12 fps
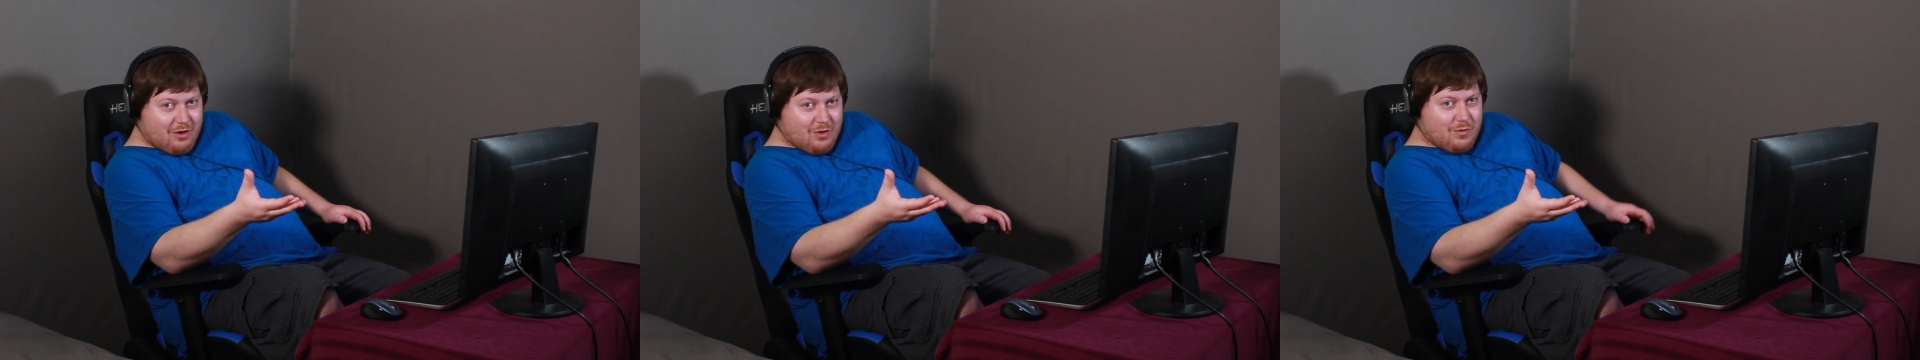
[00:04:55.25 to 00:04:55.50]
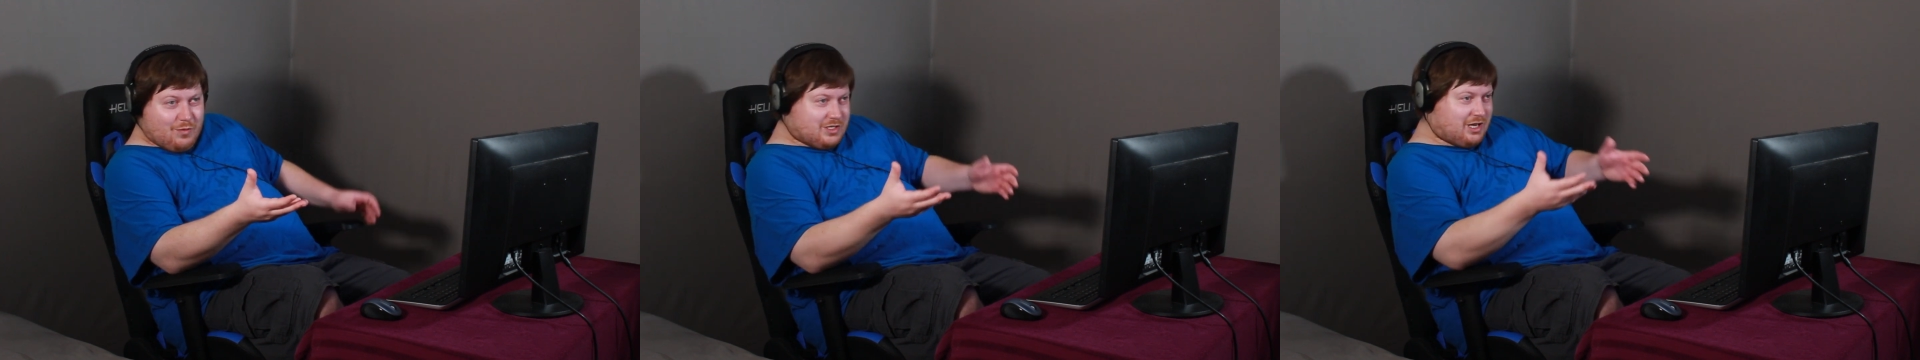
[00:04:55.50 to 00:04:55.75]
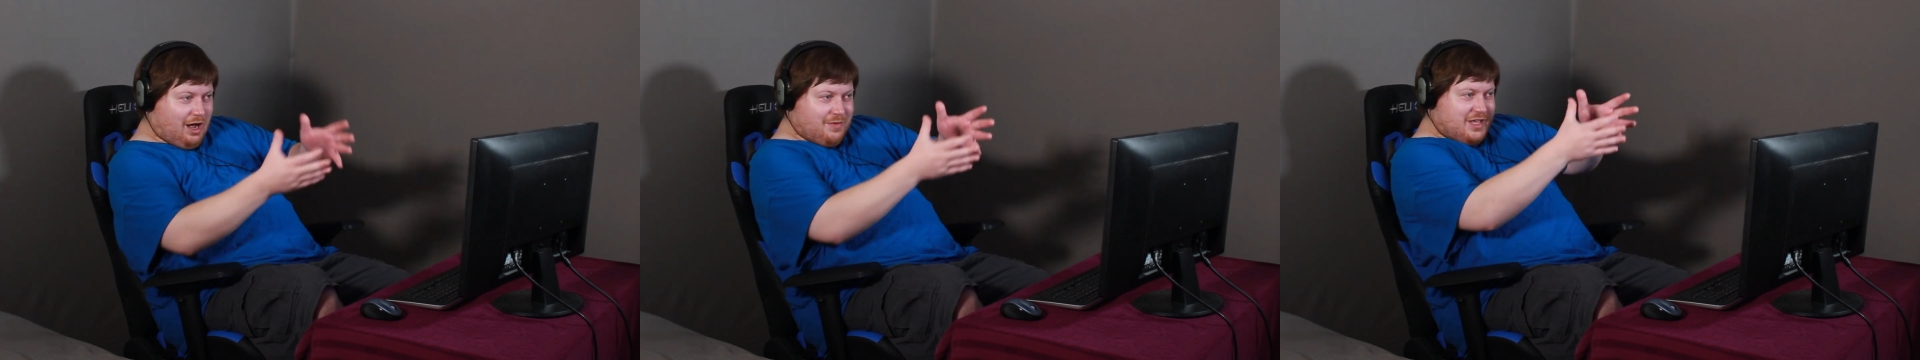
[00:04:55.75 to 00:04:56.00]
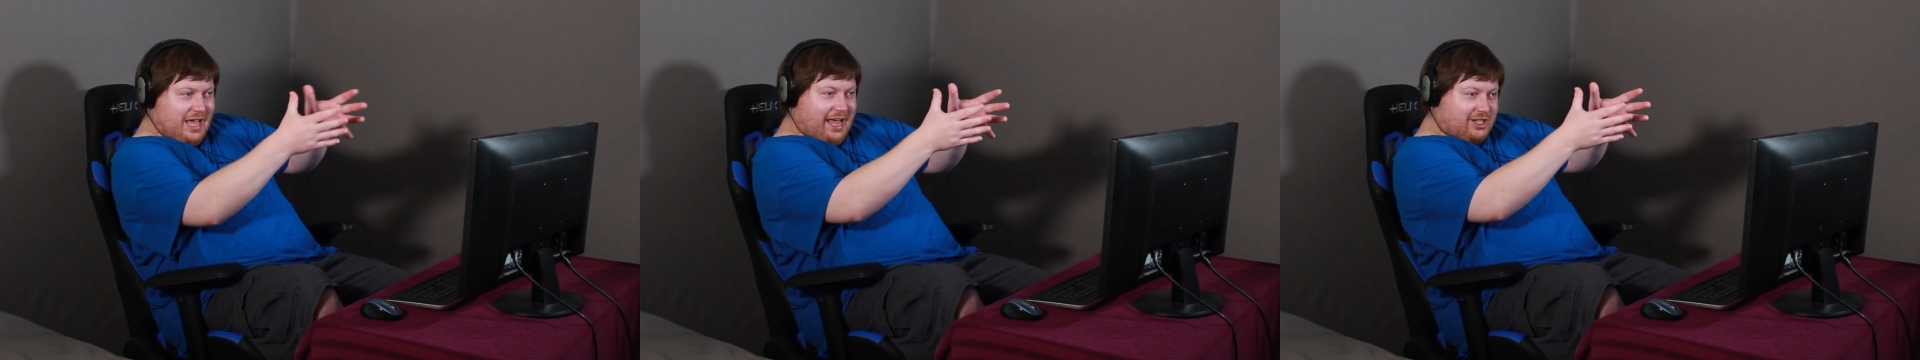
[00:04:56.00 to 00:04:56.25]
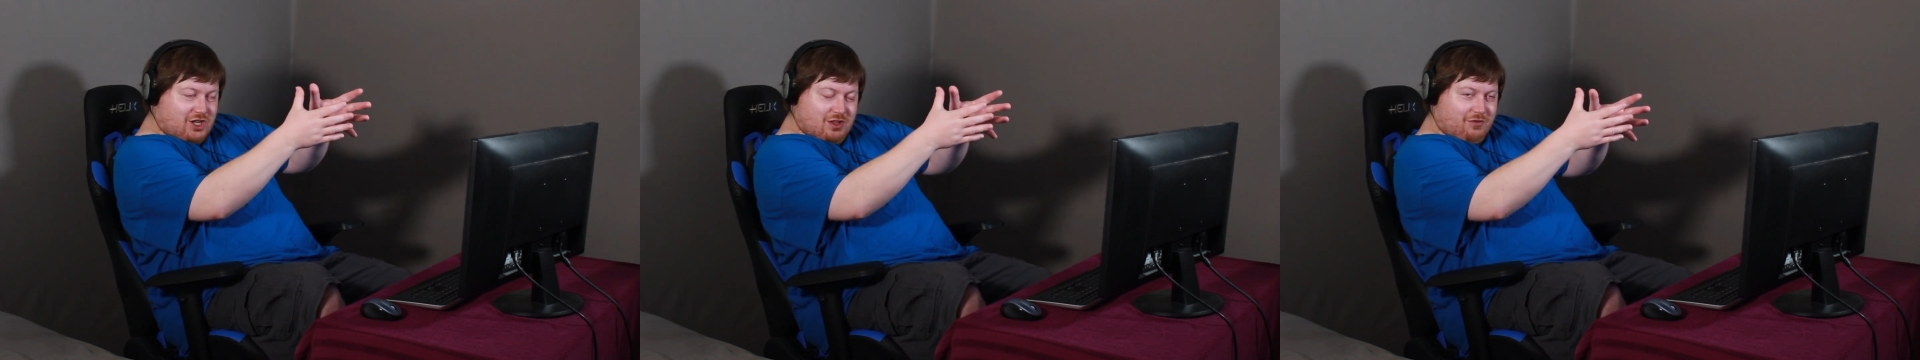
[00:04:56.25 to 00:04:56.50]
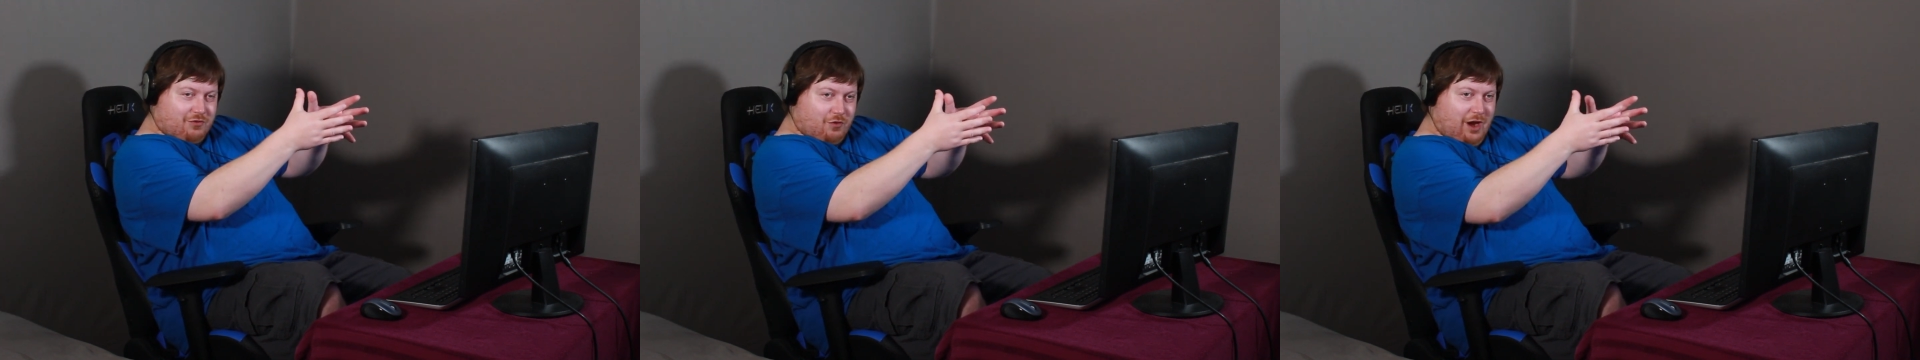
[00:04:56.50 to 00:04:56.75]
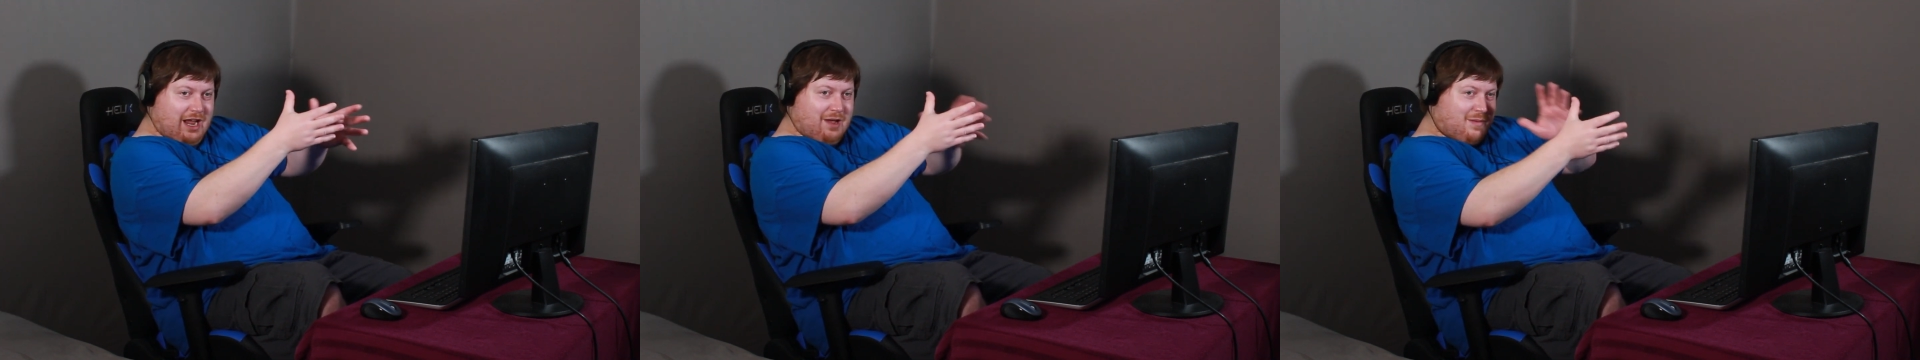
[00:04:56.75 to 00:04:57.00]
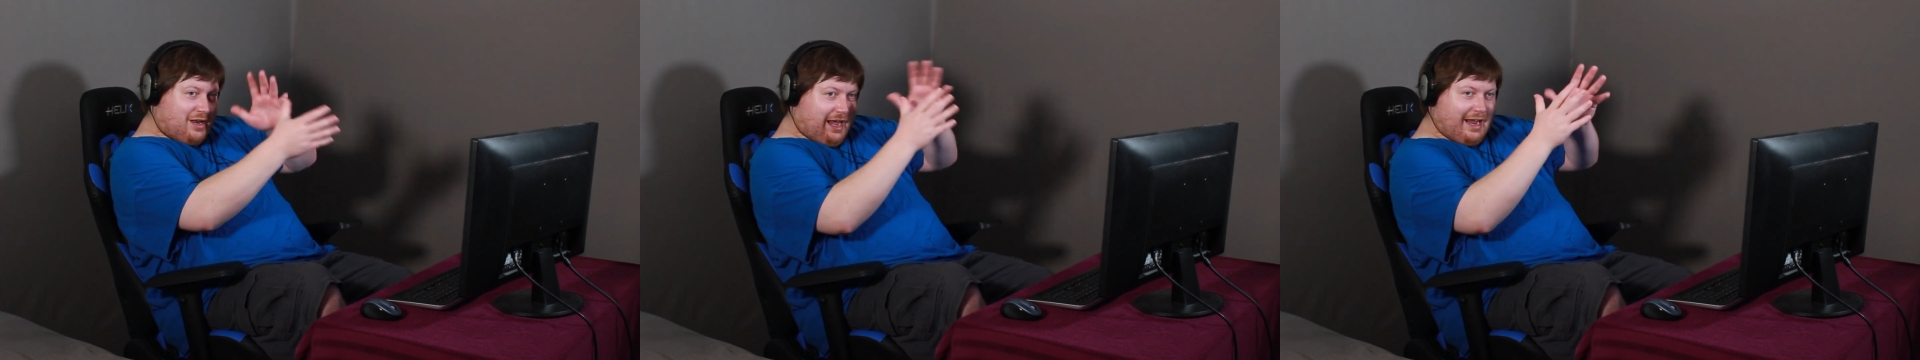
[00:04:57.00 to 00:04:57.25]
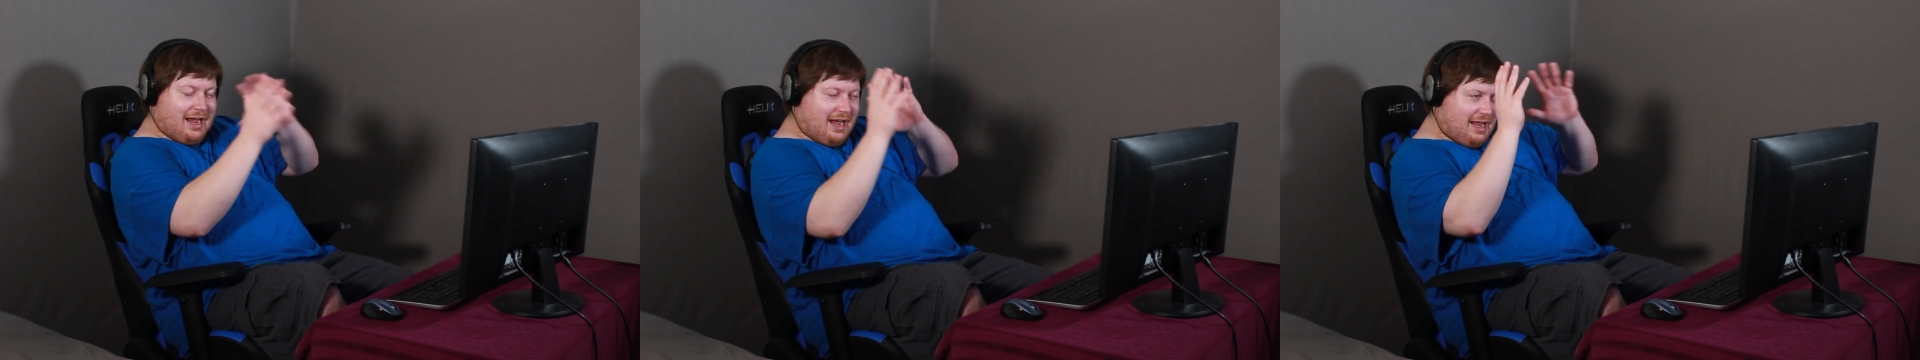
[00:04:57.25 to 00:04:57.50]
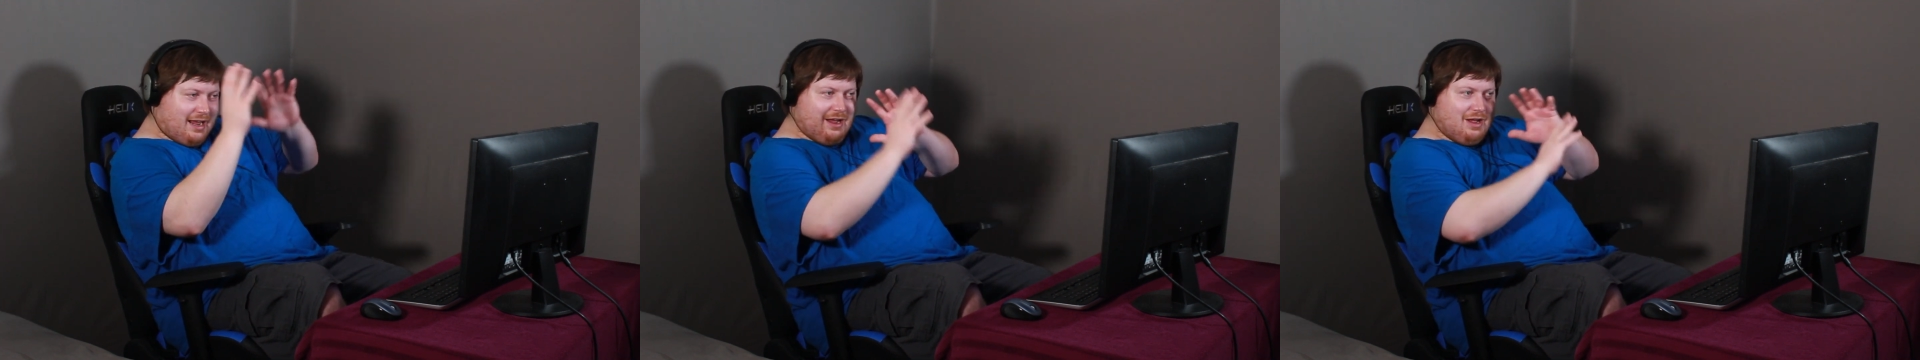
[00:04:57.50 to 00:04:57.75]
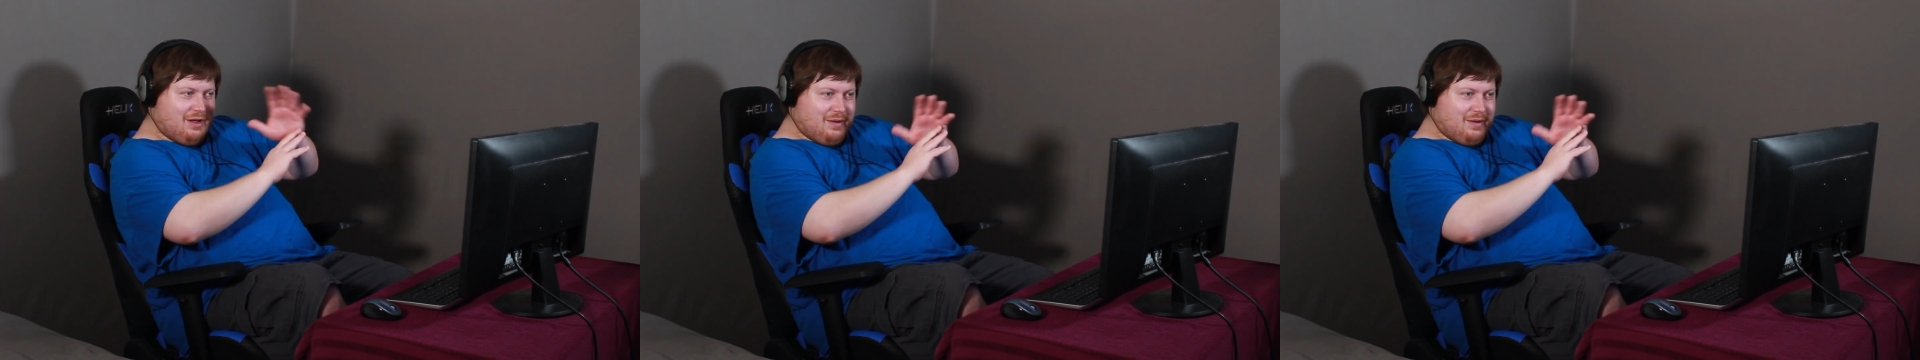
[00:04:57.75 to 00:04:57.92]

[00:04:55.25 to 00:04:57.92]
who was on the edge of the frame and I